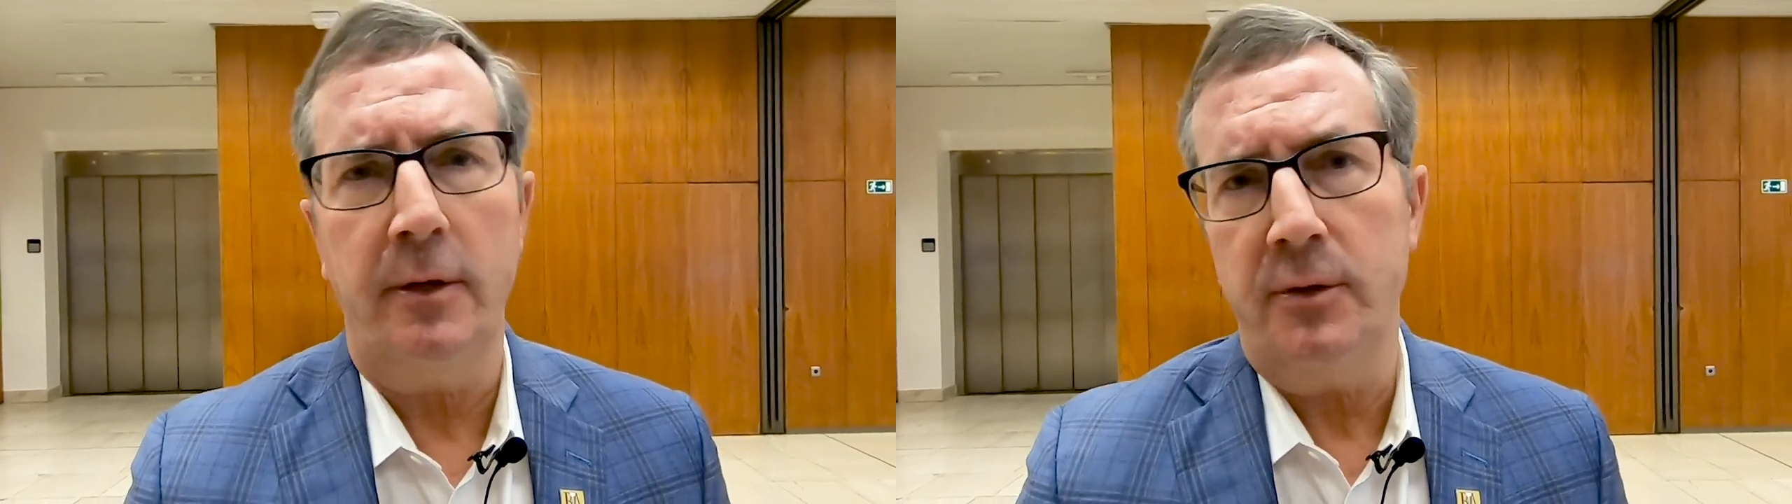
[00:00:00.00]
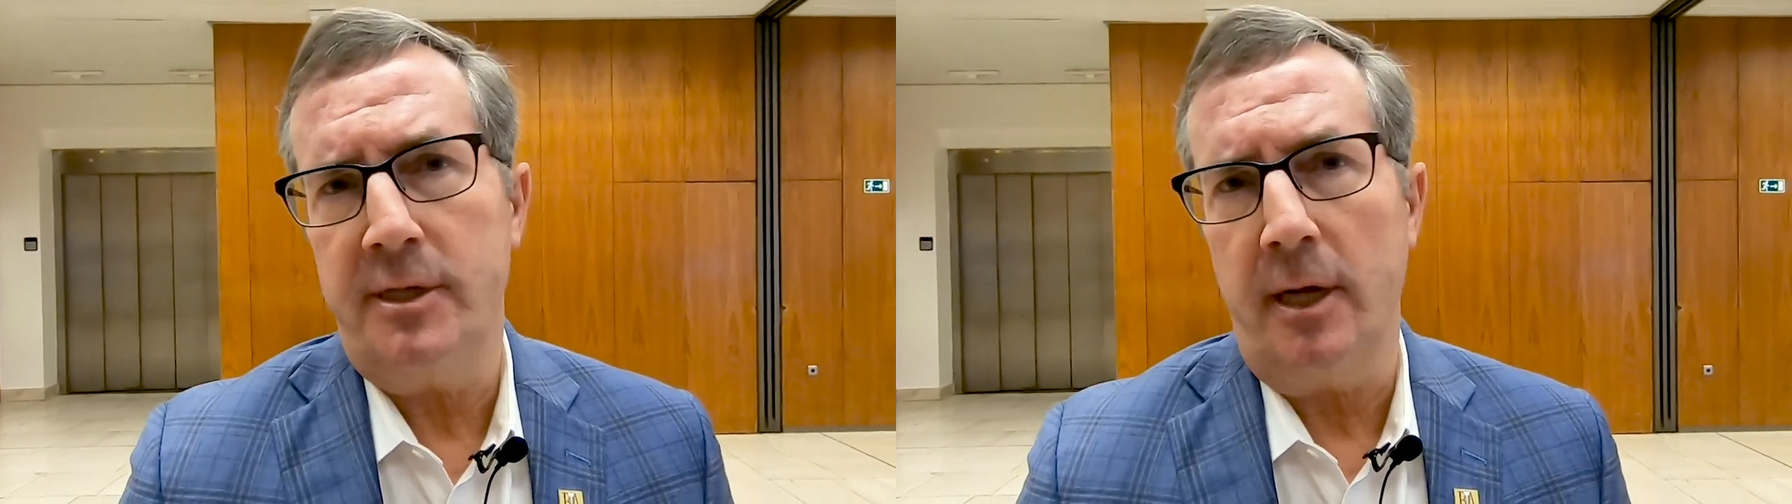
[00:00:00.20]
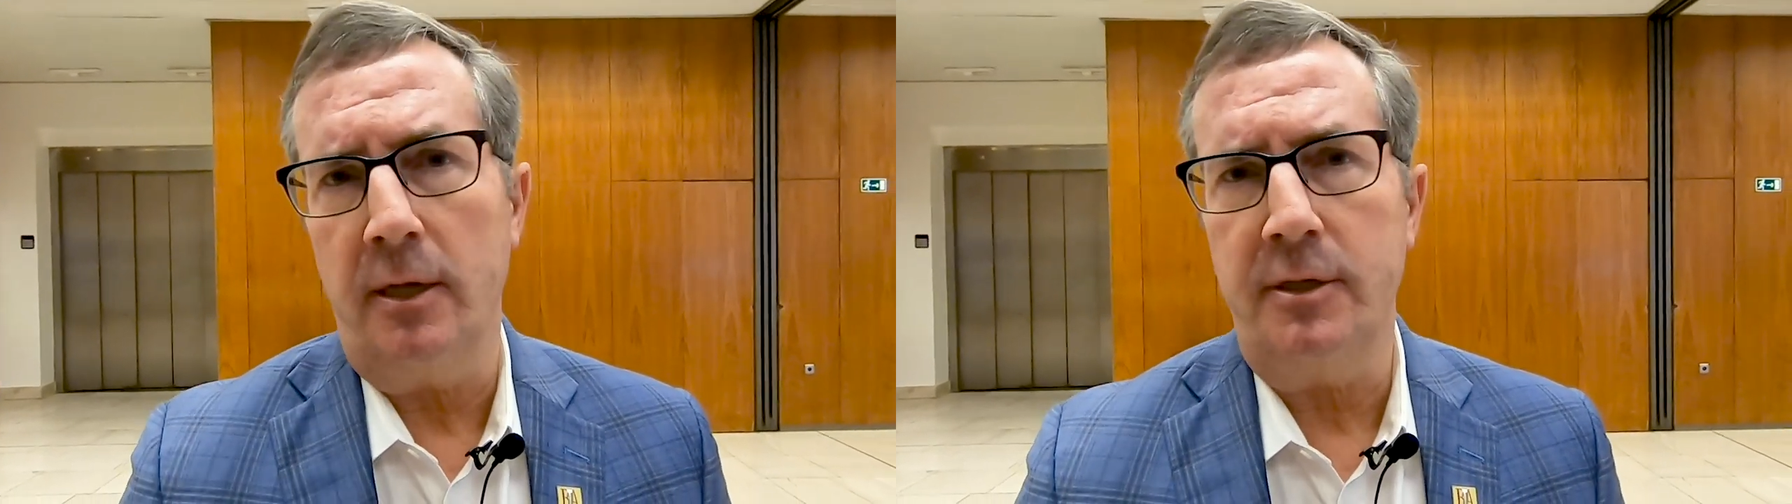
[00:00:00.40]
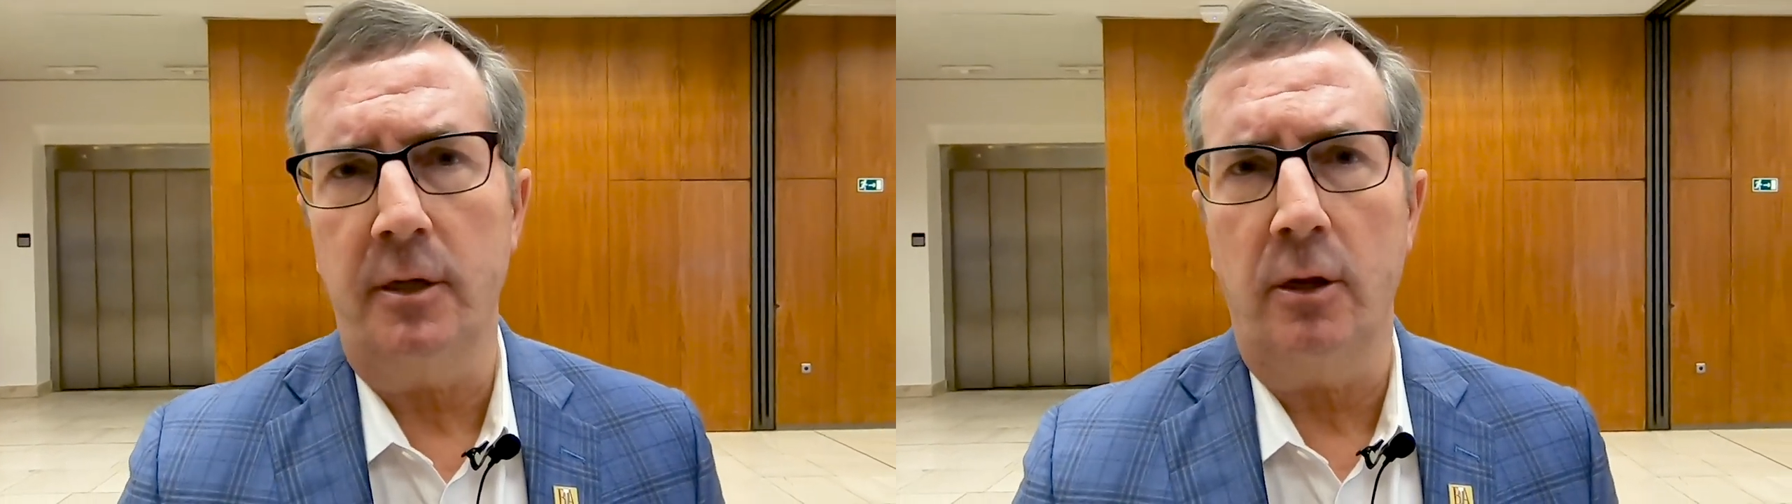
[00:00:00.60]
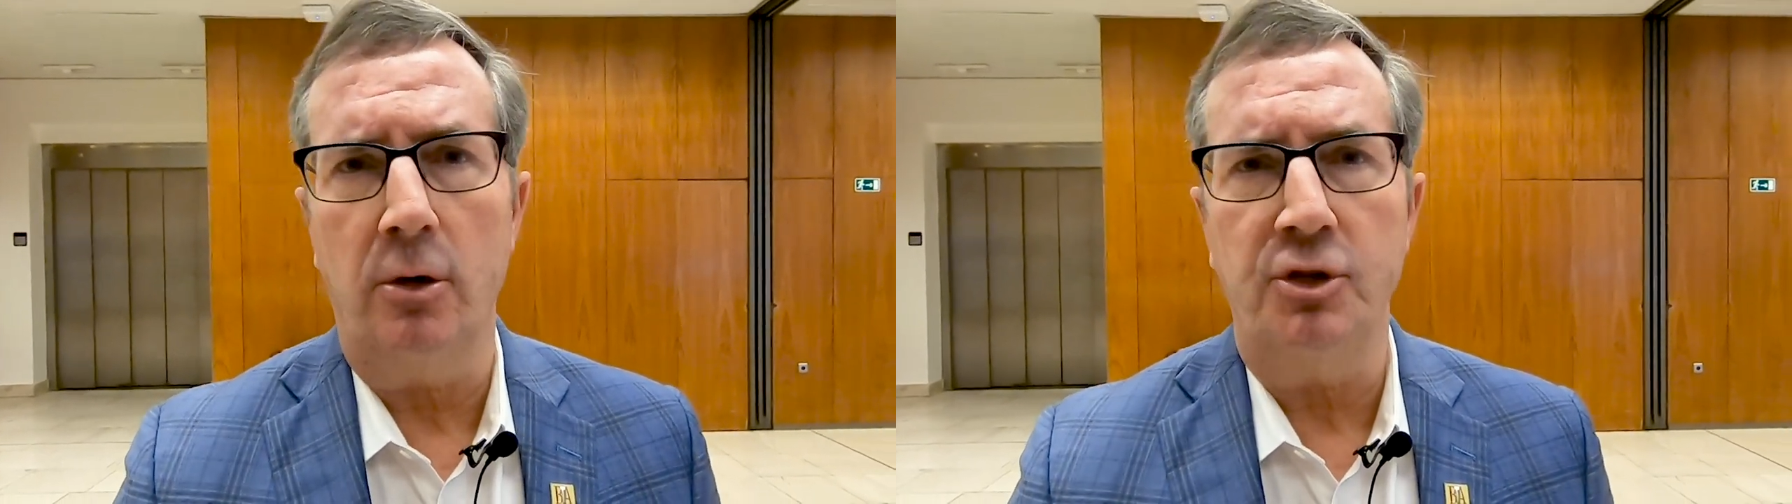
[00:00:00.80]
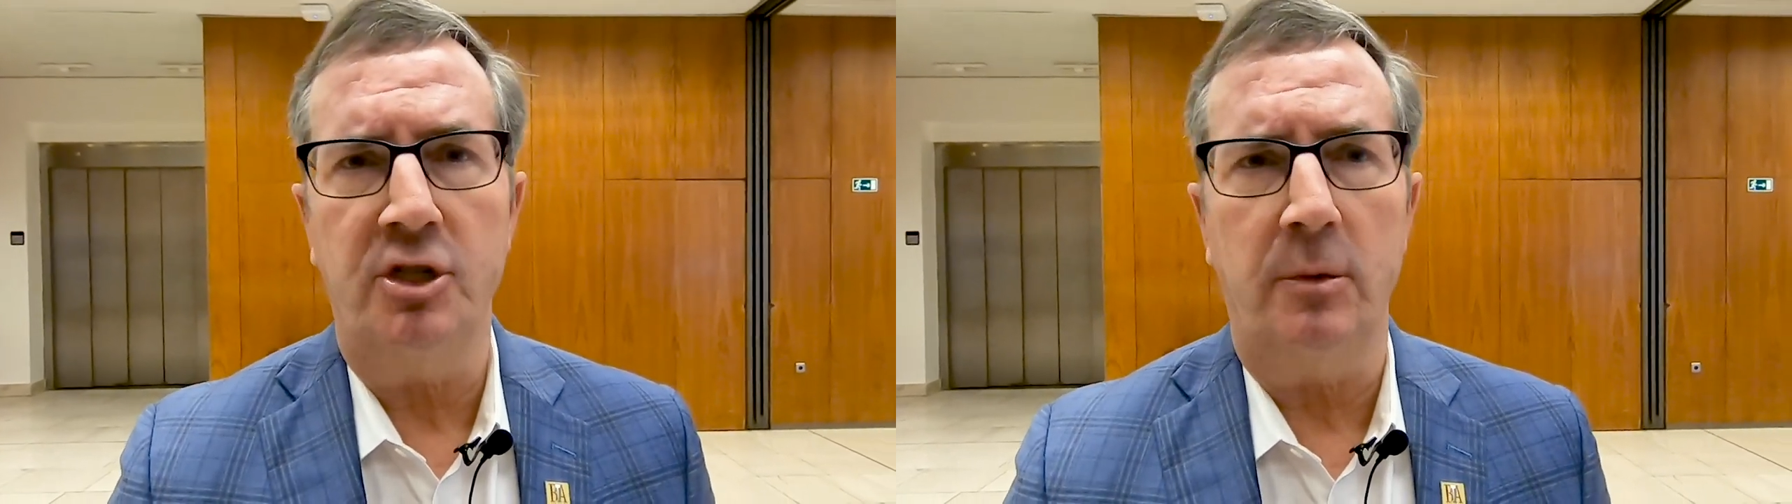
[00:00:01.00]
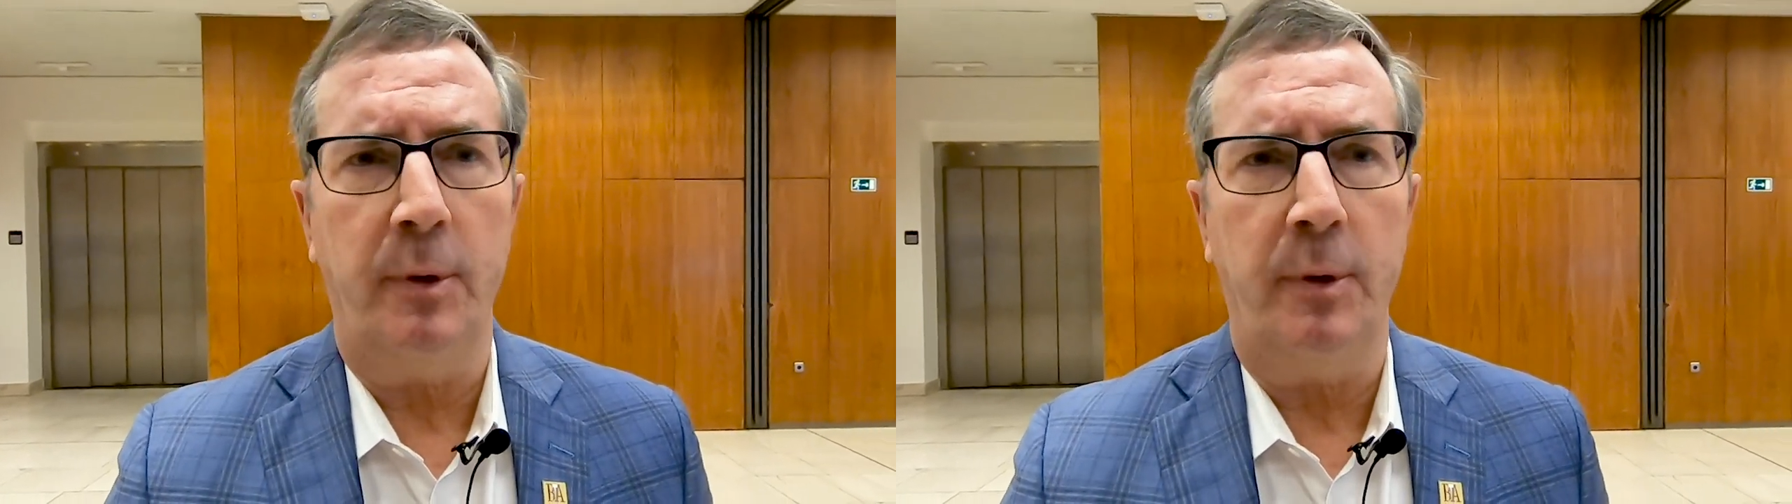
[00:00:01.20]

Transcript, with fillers: and then you sell it to the largest